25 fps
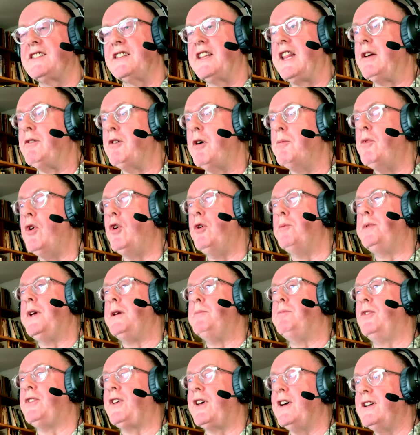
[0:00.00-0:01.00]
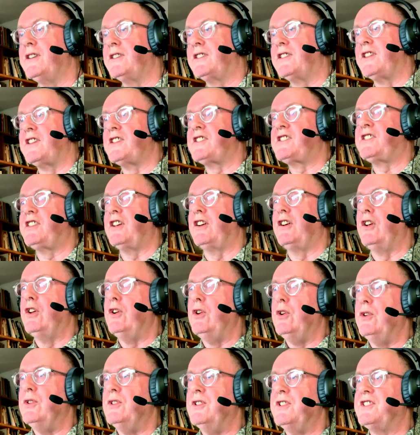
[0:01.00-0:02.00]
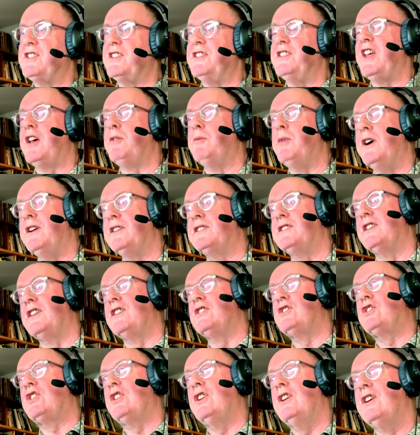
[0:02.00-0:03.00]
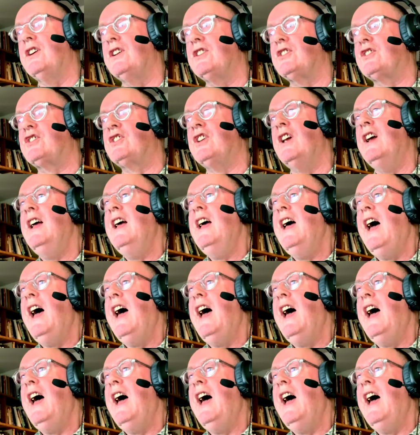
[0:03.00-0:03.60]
and there were more people going to the saloons than there were to the church,